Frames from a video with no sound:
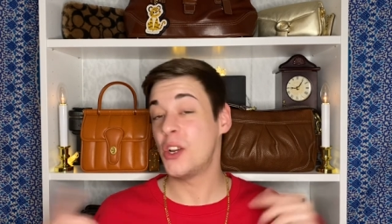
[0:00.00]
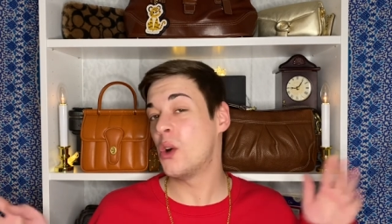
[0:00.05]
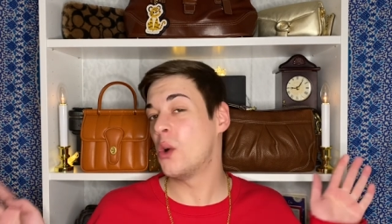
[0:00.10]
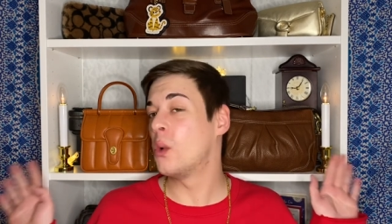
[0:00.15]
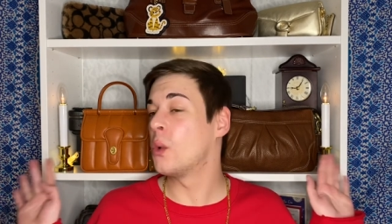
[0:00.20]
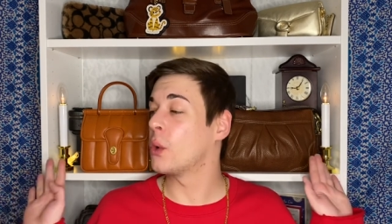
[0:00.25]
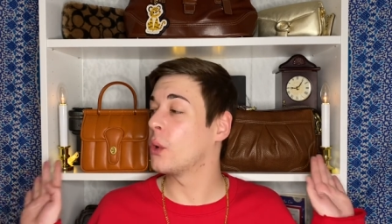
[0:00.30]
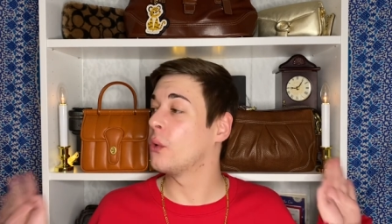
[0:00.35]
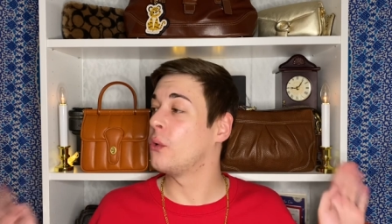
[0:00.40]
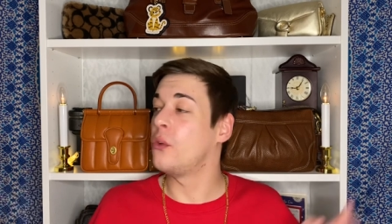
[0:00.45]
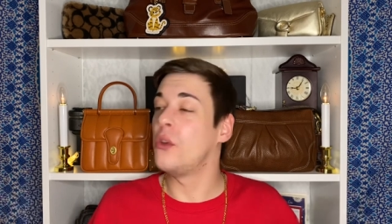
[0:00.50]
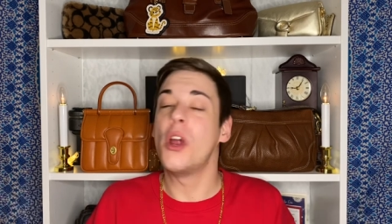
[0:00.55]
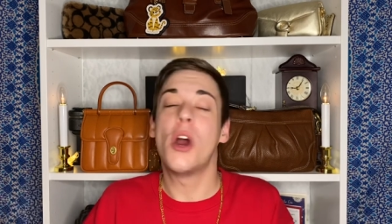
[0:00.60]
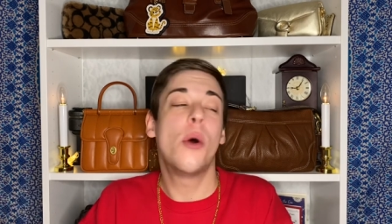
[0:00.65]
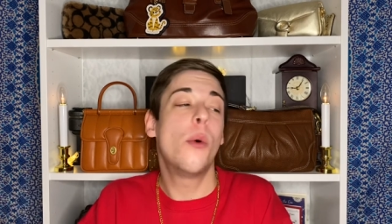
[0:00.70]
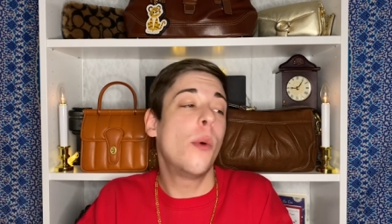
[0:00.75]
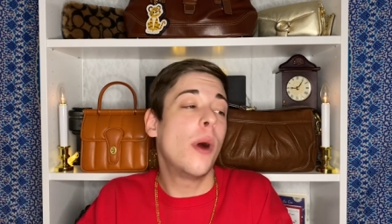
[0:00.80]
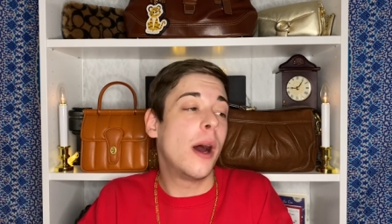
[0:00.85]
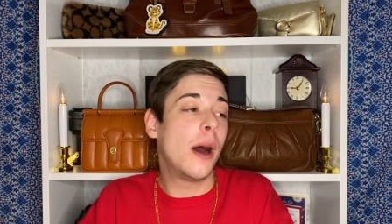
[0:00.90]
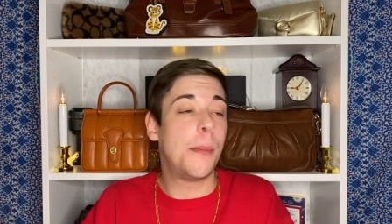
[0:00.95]
or
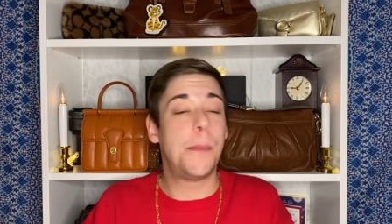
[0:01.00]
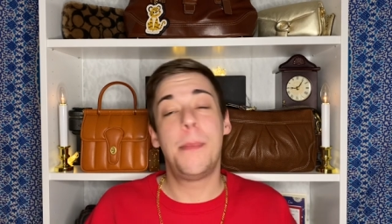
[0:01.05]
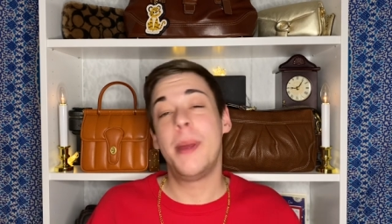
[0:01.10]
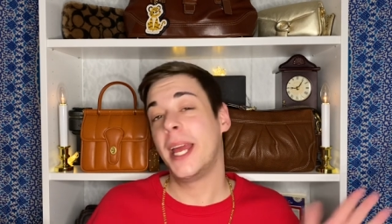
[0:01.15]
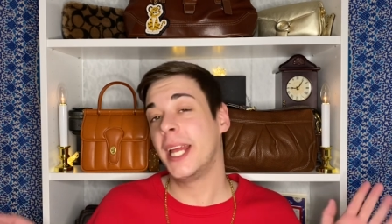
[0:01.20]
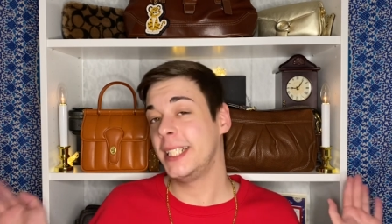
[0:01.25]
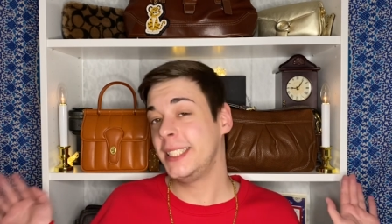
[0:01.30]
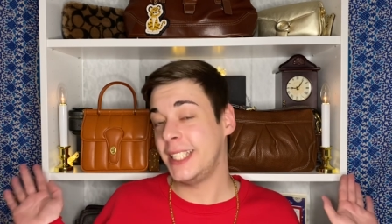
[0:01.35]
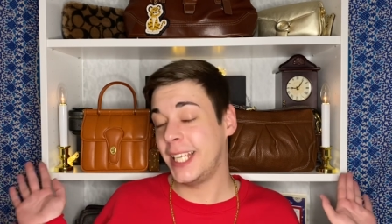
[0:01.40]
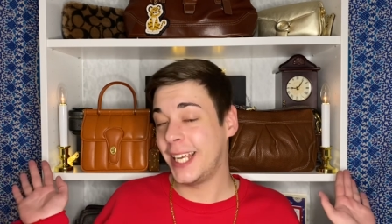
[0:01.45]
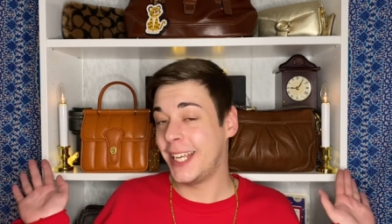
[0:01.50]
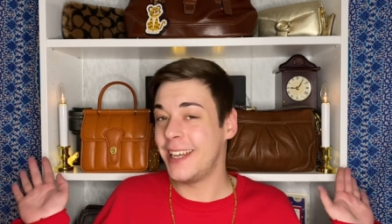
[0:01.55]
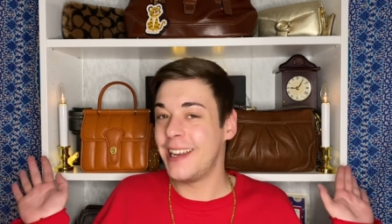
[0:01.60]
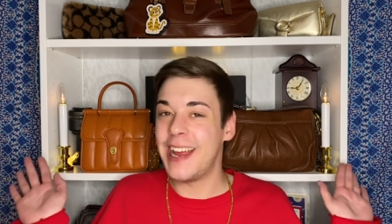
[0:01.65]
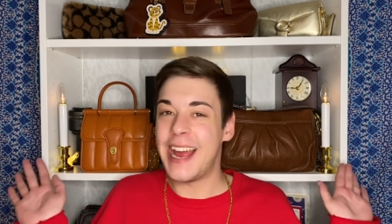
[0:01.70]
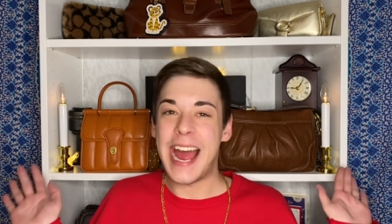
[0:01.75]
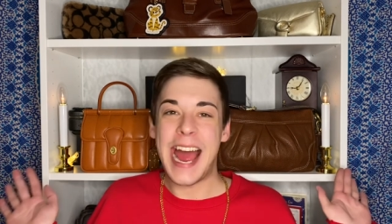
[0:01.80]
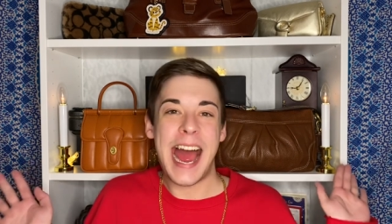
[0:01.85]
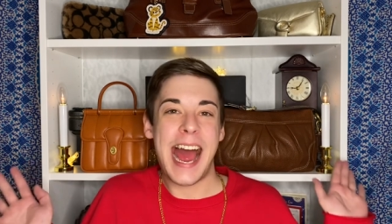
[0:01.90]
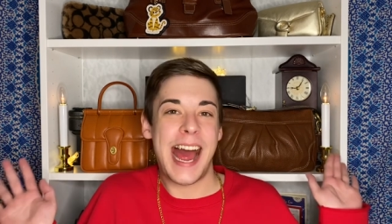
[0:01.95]
no opinion
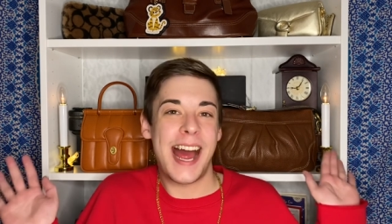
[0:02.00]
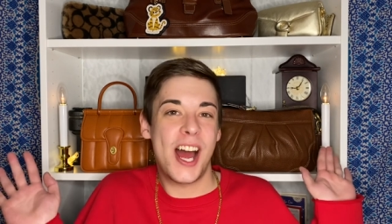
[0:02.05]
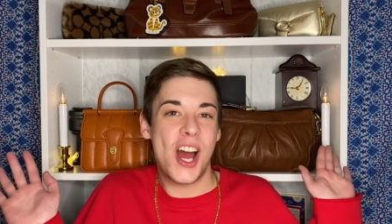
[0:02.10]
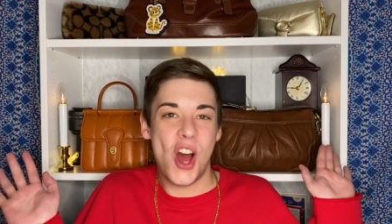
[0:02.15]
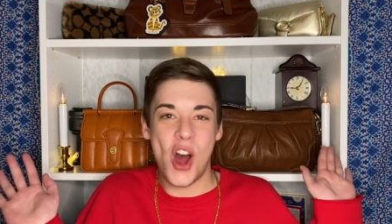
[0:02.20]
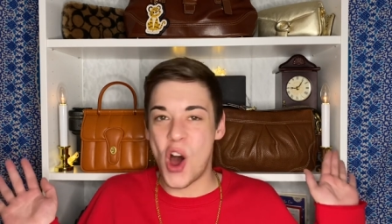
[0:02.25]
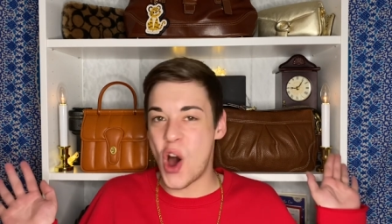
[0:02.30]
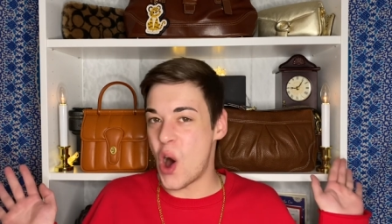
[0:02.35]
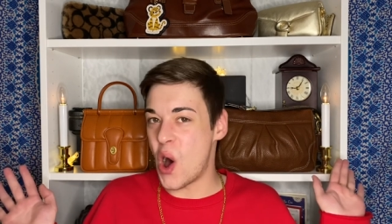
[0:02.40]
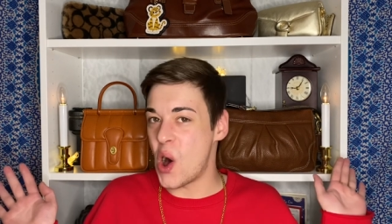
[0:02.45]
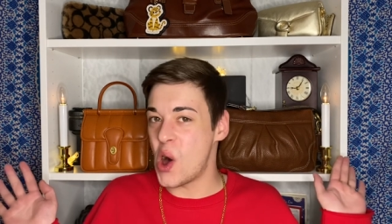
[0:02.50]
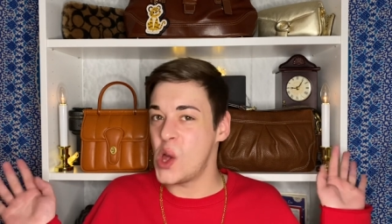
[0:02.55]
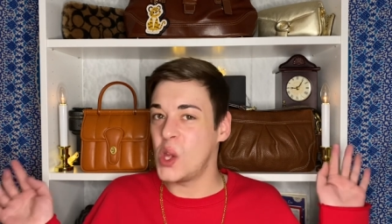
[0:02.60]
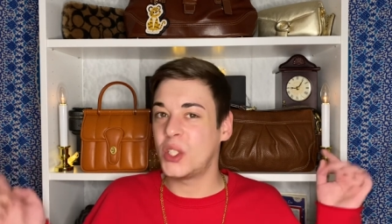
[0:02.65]
at all.